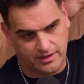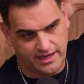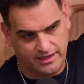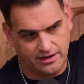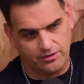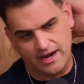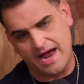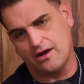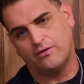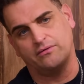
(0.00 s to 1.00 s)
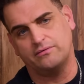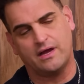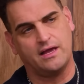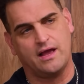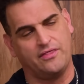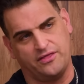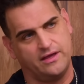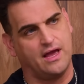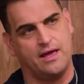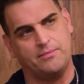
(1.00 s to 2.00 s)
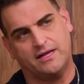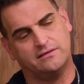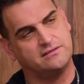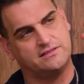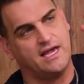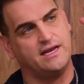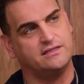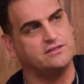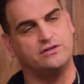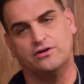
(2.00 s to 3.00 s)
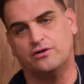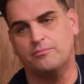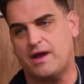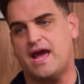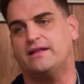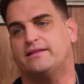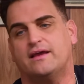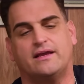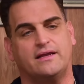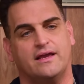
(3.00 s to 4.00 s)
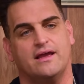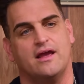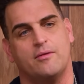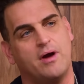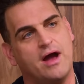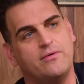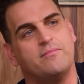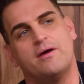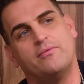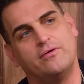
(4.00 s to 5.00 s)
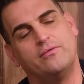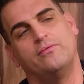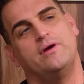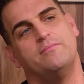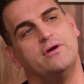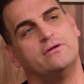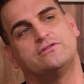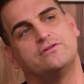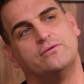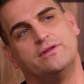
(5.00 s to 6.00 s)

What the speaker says: like, now I think I'm not saying it's a good or bad thing, but I remember in middle school